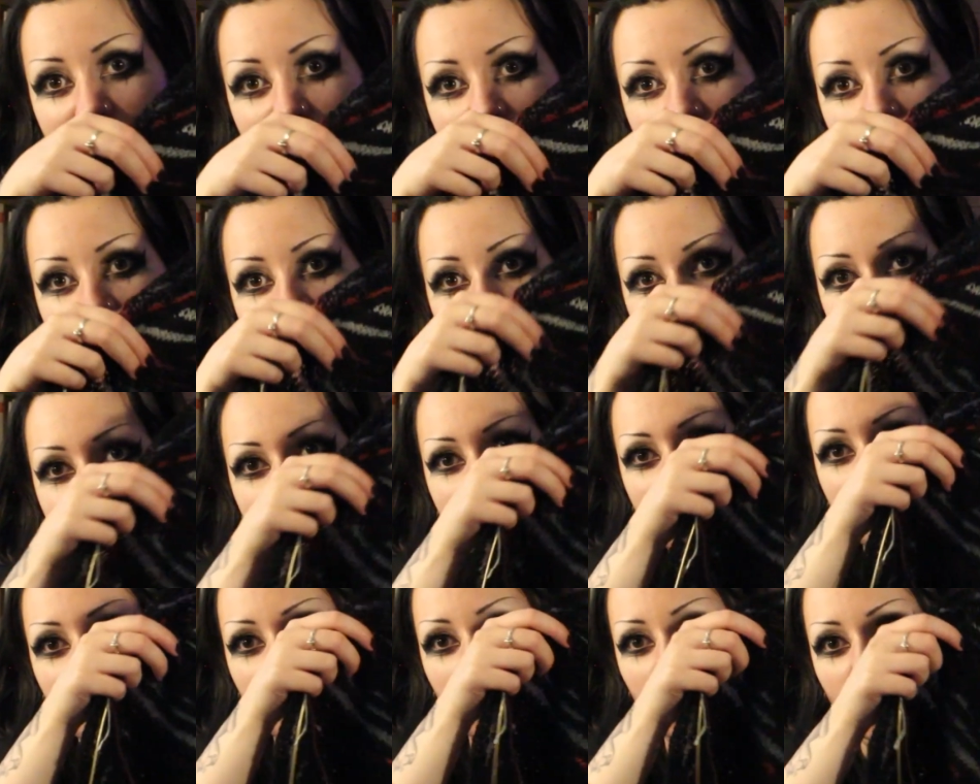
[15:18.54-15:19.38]
these
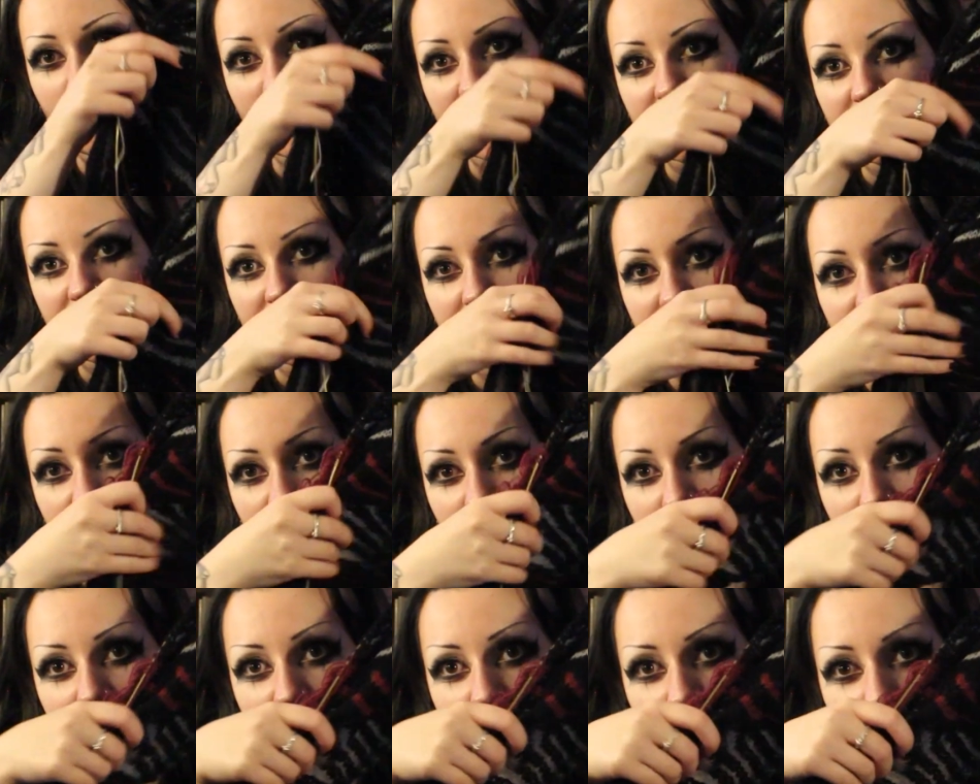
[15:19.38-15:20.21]
wedges
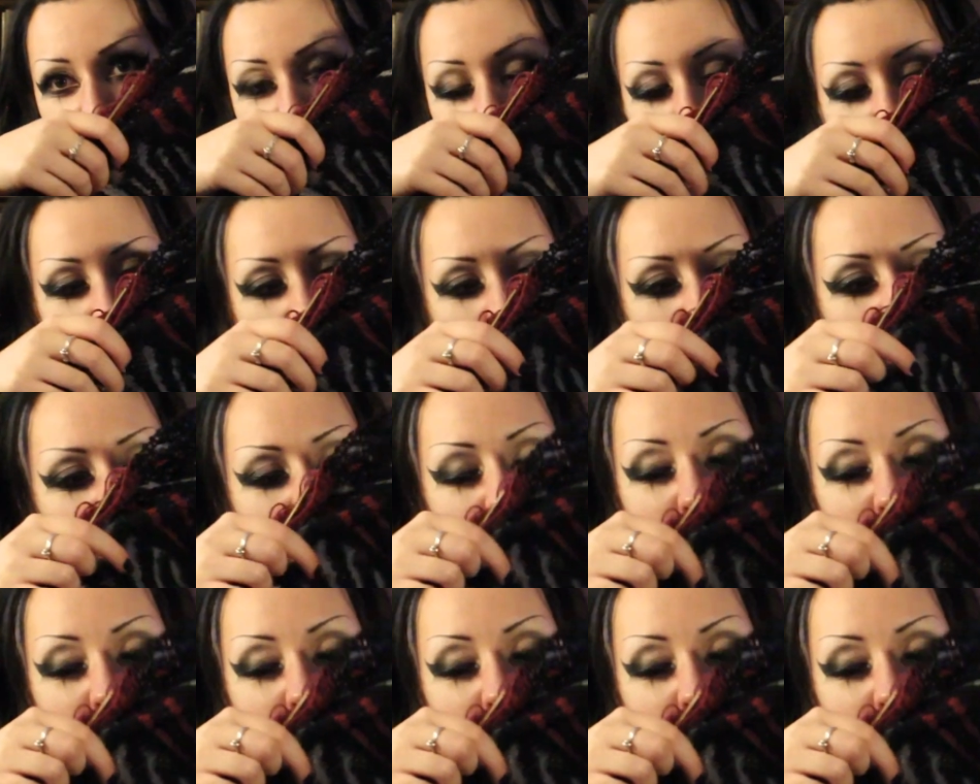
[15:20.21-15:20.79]
are so cool.